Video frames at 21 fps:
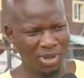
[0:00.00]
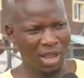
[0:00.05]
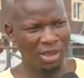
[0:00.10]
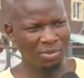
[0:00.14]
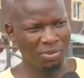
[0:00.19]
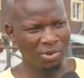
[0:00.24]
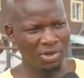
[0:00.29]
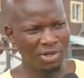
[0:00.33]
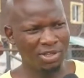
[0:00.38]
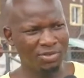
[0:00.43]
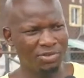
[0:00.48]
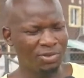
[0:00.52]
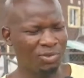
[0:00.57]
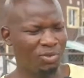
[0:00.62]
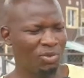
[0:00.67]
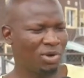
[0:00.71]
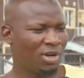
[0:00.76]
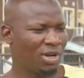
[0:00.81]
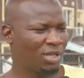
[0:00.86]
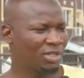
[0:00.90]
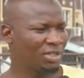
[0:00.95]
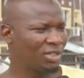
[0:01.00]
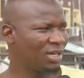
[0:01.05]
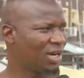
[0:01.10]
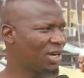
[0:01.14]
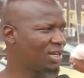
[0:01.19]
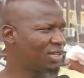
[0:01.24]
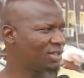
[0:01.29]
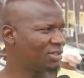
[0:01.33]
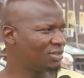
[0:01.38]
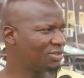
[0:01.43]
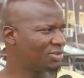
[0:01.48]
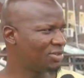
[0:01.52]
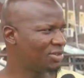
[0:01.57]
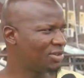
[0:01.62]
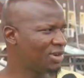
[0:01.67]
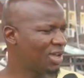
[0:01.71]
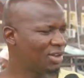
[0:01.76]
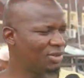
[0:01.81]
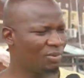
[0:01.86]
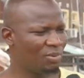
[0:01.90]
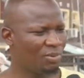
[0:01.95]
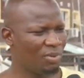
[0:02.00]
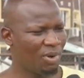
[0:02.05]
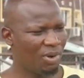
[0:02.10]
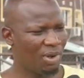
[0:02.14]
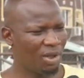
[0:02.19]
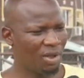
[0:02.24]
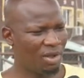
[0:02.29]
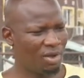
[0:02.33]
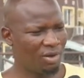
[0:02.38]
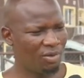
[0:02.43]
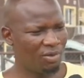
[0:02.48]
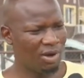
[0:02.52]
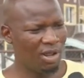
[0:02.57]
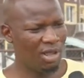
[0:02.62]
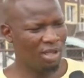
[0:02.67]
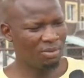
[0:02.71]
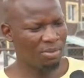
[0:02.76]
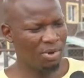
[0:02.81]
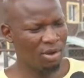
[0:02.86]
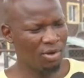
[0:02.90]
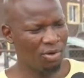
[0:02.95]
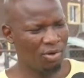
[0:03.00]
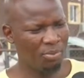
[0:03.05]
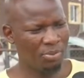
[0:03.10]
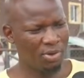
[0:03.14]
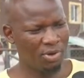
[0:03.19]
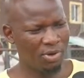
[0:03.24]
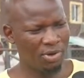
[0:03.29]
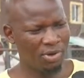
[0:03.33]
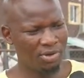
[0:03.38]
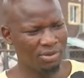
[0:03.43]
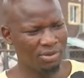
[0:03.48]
believe in one Nigeria. So that's my opinion.